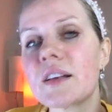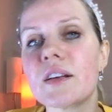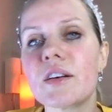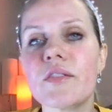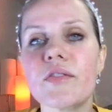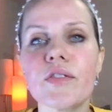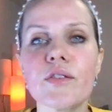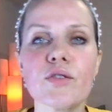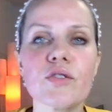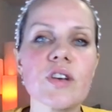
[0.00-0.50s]

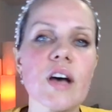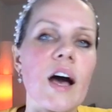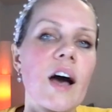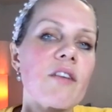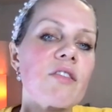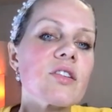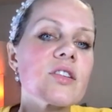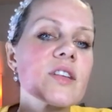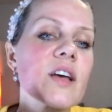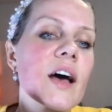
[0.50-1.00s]
If you
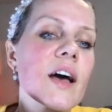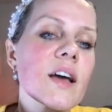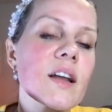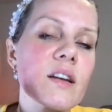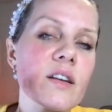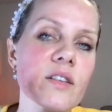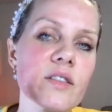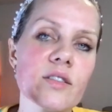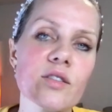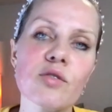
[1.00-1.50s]
have a
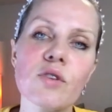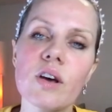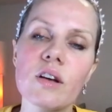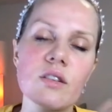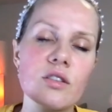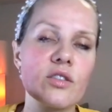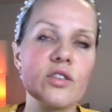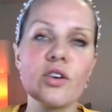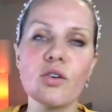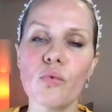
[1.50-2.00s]
sagginess, you
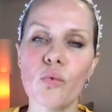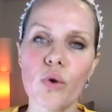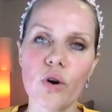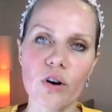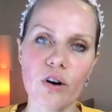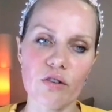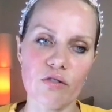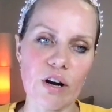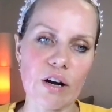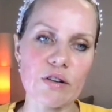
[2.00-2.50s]
can, you know,
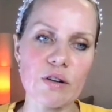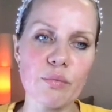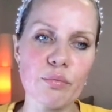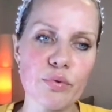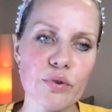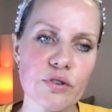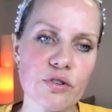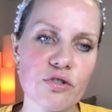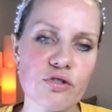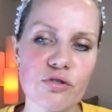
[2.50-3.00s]
work around. I'm
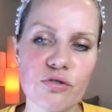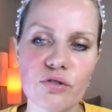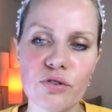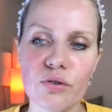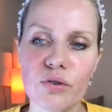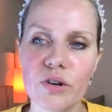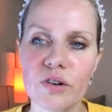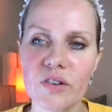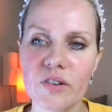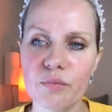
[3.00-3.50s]
pretty sure
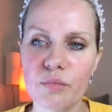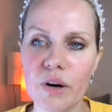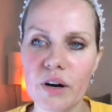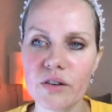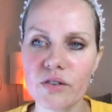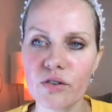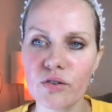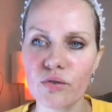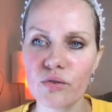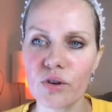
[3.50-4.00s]
you are
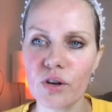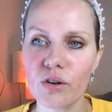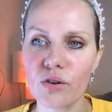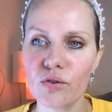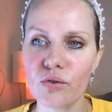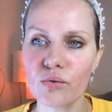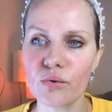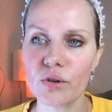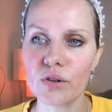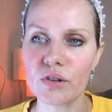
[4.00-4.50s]
smart and you
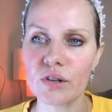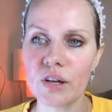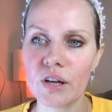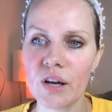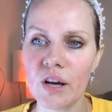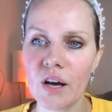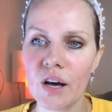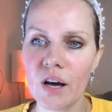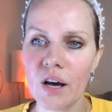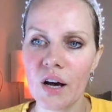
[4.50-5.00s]
can do it.
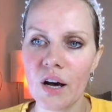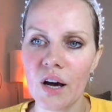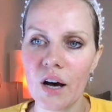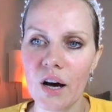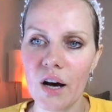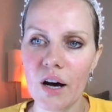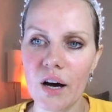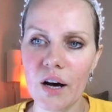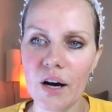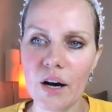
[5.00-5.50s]

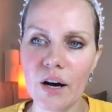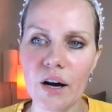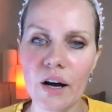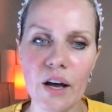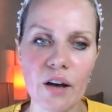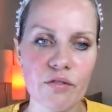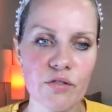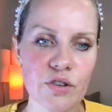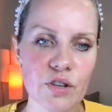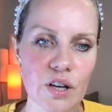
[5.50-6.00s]
I
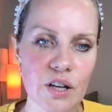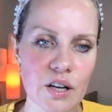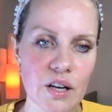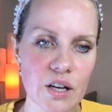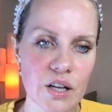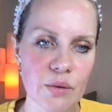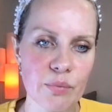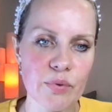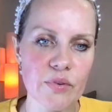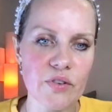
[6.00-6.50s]
have
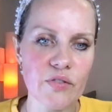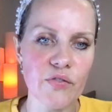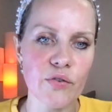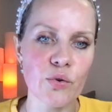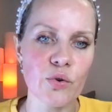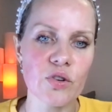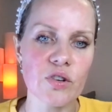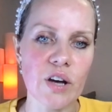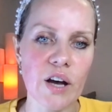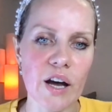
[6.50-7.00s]
done lips a
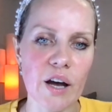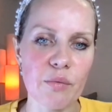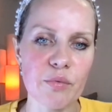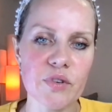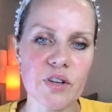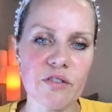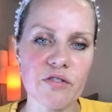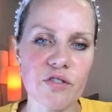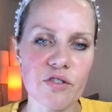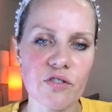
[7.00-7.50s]
few
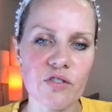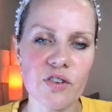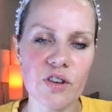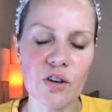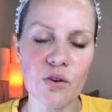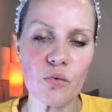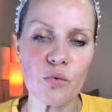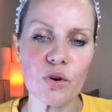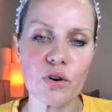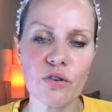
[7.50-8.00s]
times after
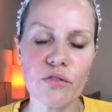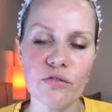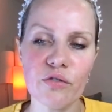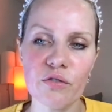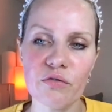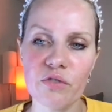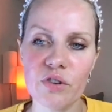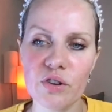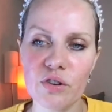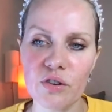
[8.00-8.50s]
seeing one of
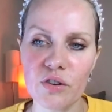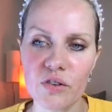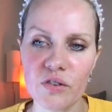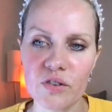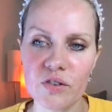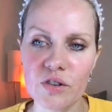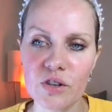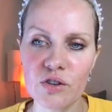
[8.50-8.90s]
your videos.